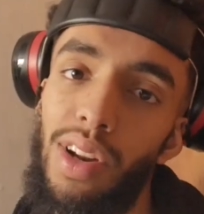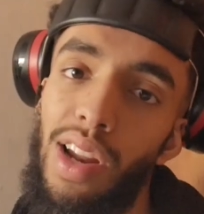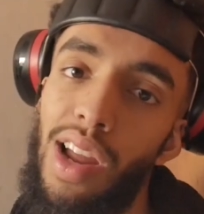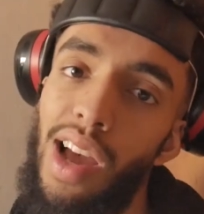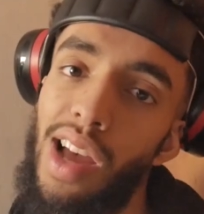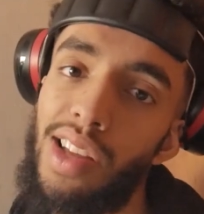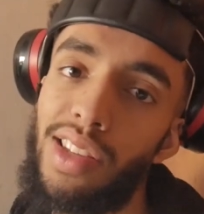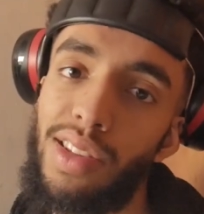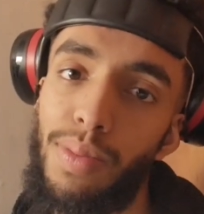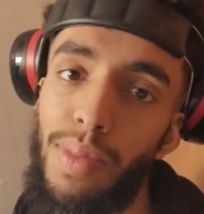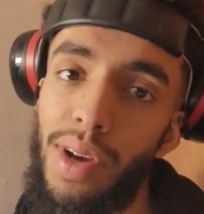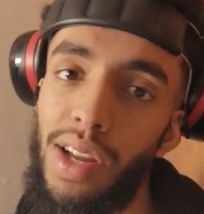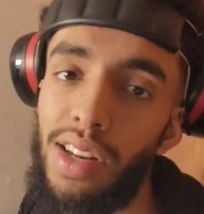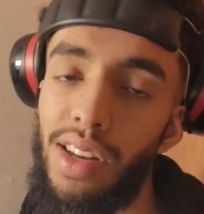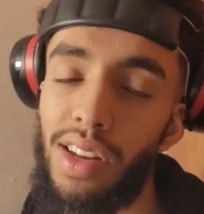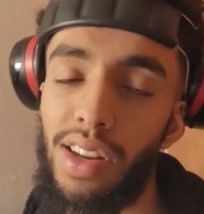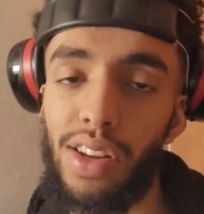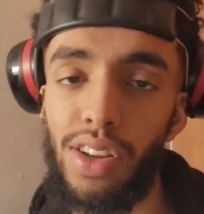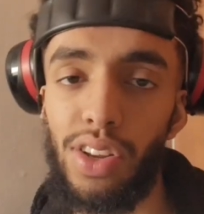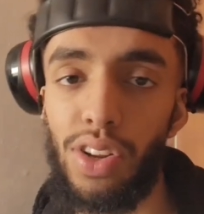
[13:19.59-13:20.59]
Like, as a
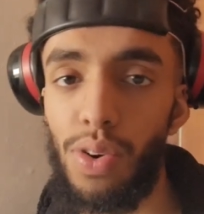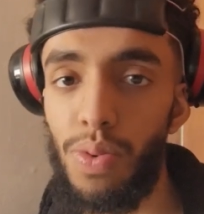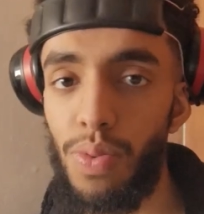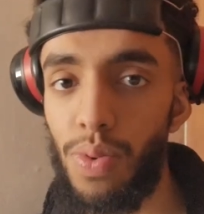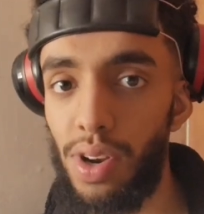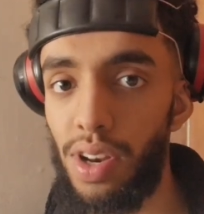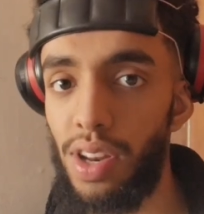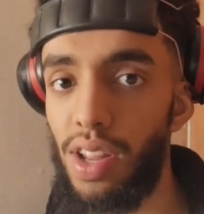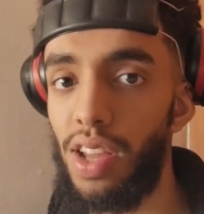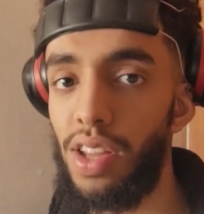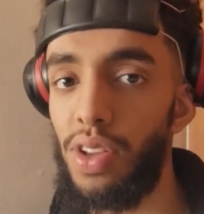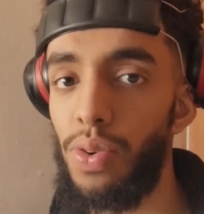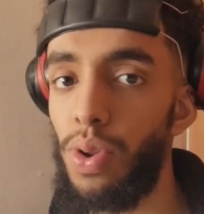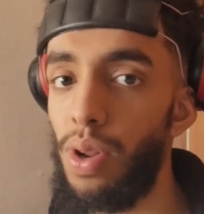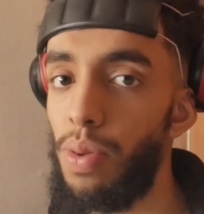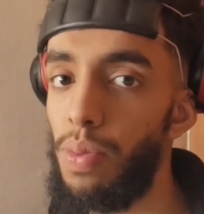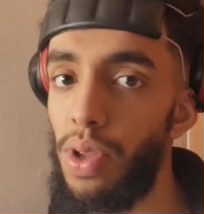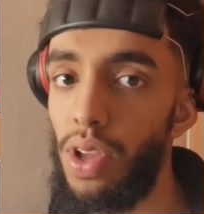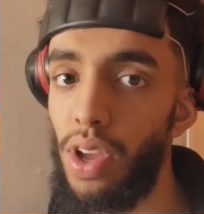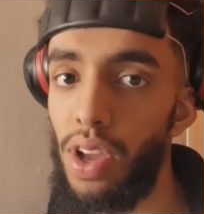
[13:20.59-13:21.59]
man, you don't want that. You want
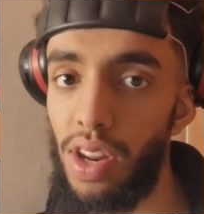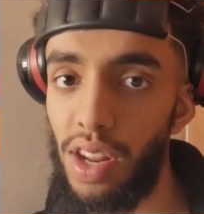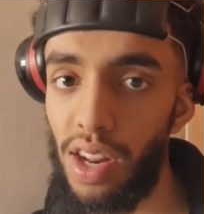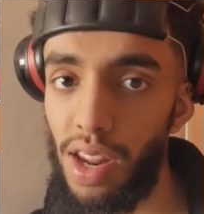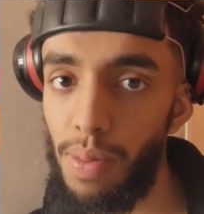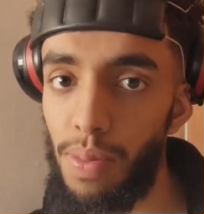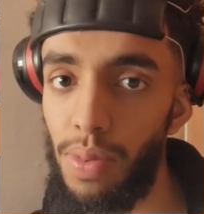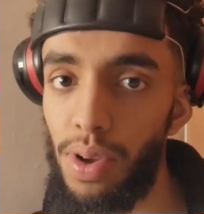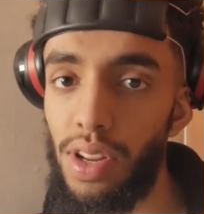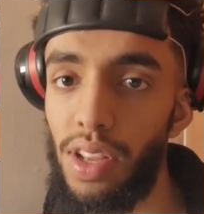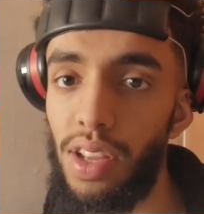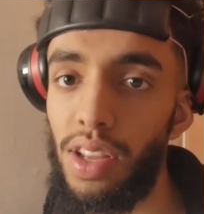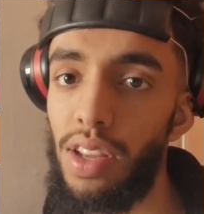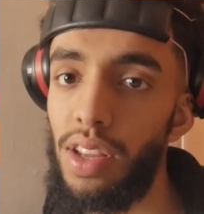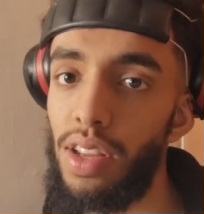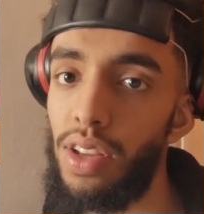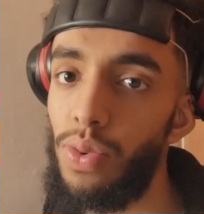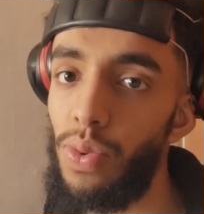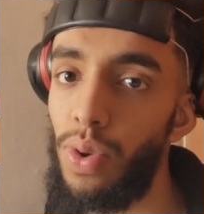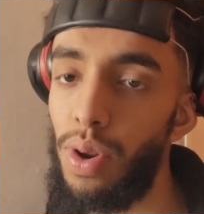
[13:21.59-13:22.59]
to be earning that
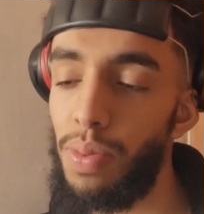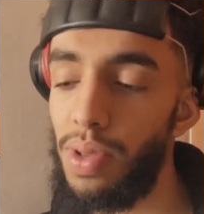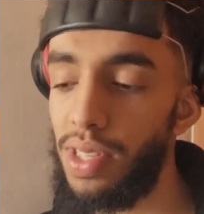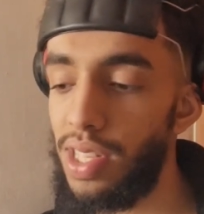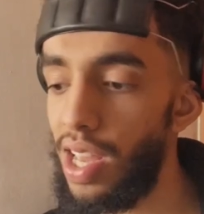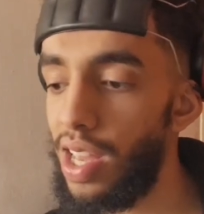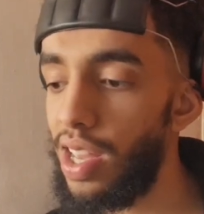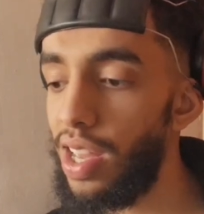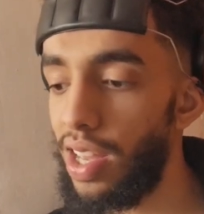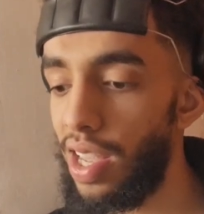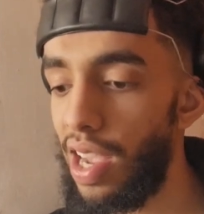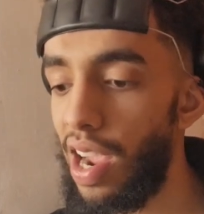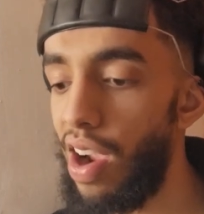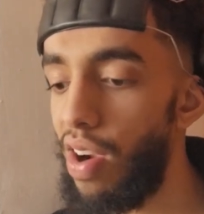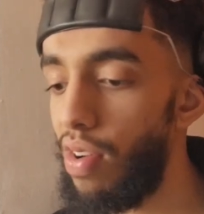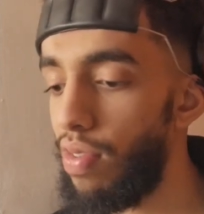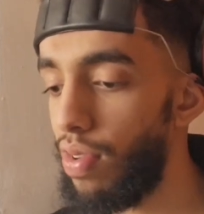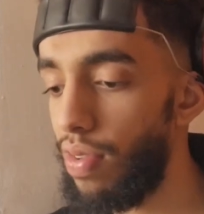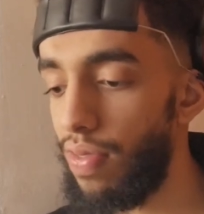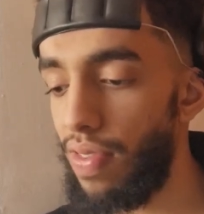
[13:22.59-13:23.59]
money, you want to be taking
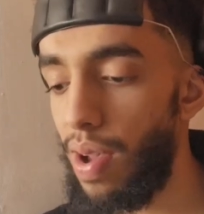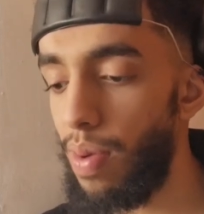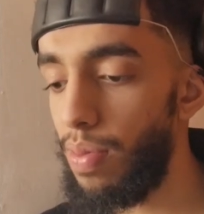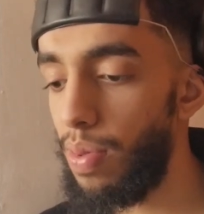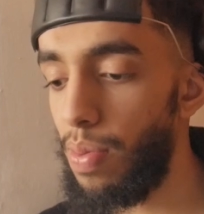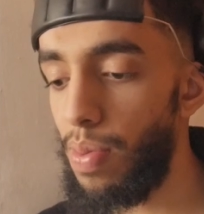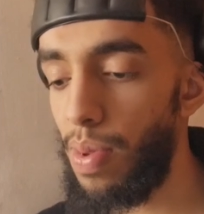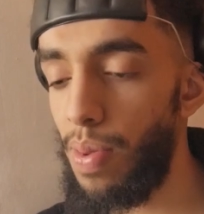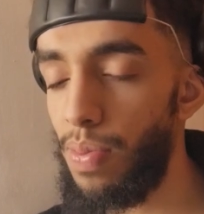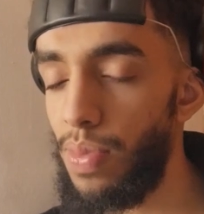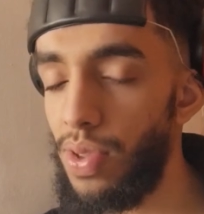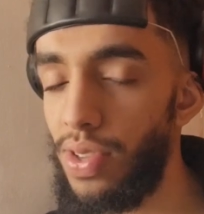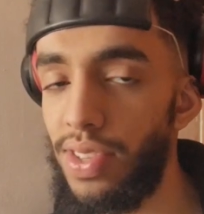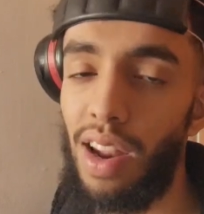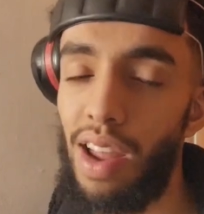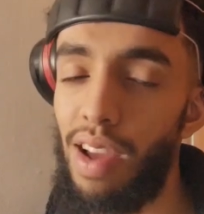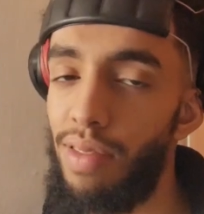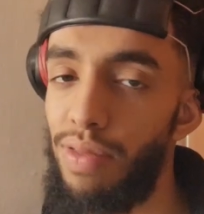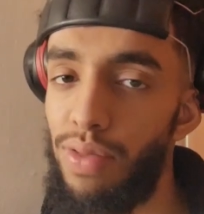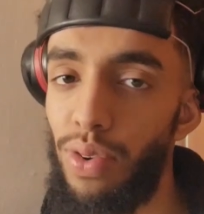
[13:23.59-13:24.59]
care of your family members,
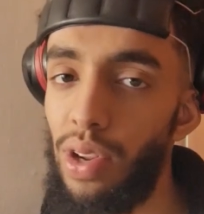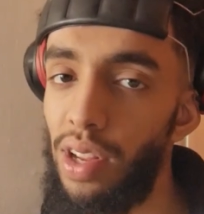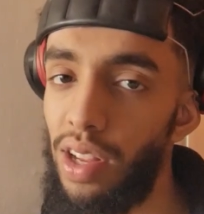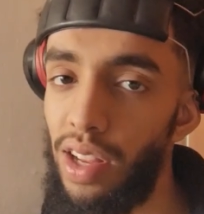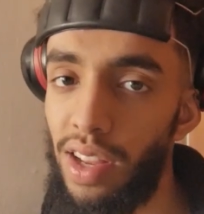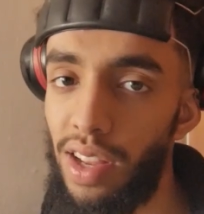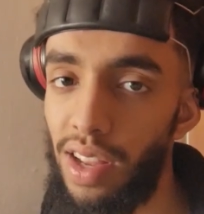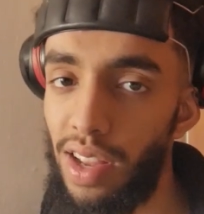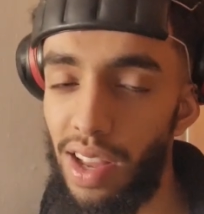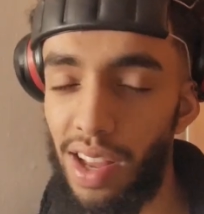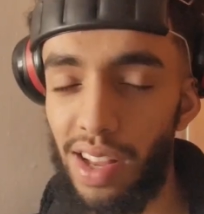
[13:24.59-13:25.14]
like, fully.